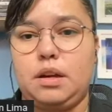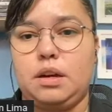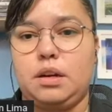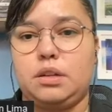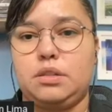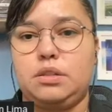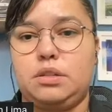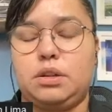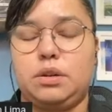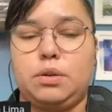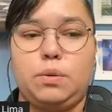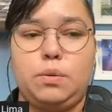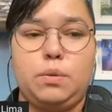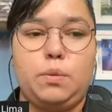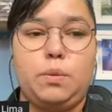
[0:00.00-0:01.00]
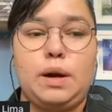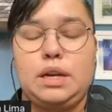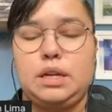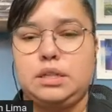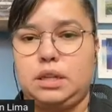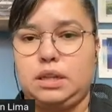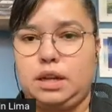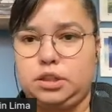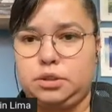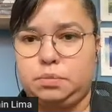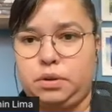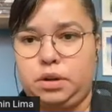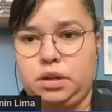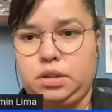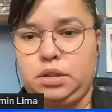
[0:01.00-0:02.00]
So what is a
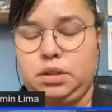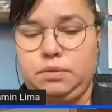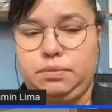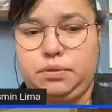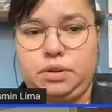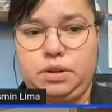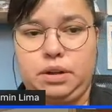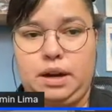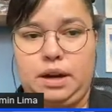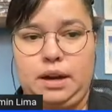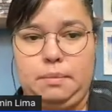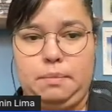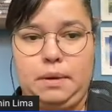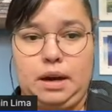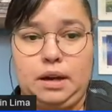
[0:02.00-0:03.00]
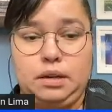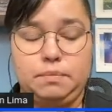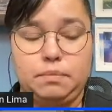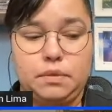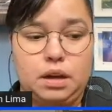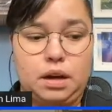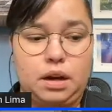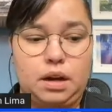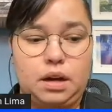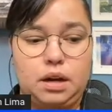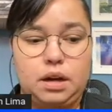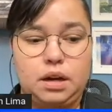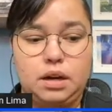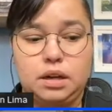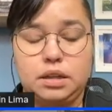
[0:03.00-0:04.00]
dashboard for API?
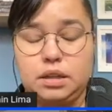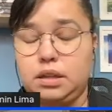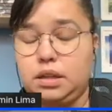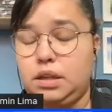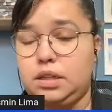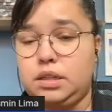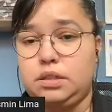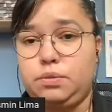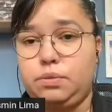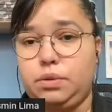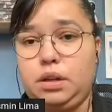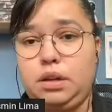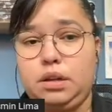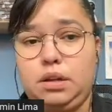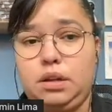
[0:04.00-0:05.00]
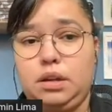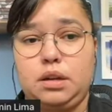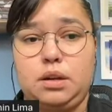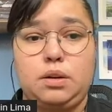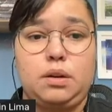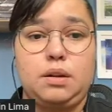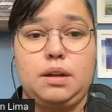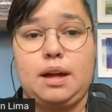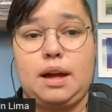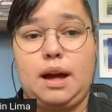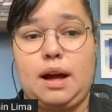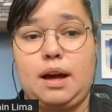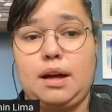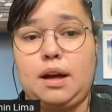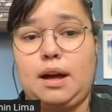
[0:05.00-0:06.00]
Is really
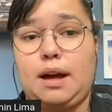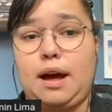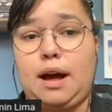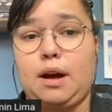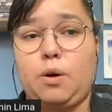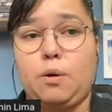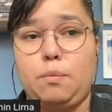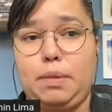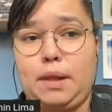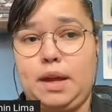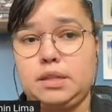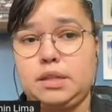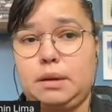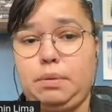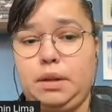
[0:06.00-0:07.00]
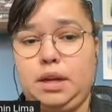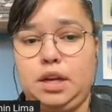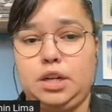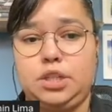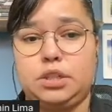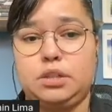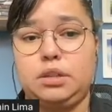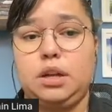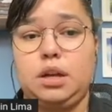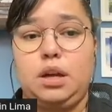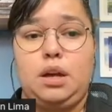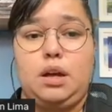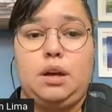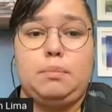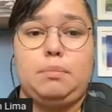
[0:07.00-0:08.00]
a complex application
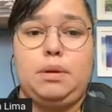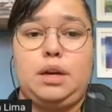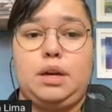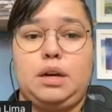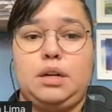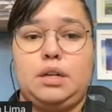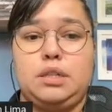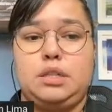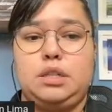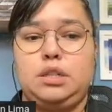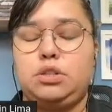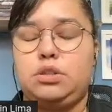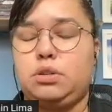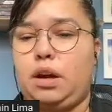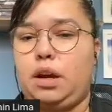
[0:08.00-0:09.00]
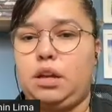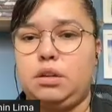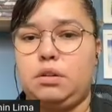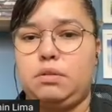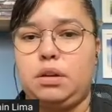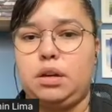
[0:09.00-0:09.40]
because it needs to handle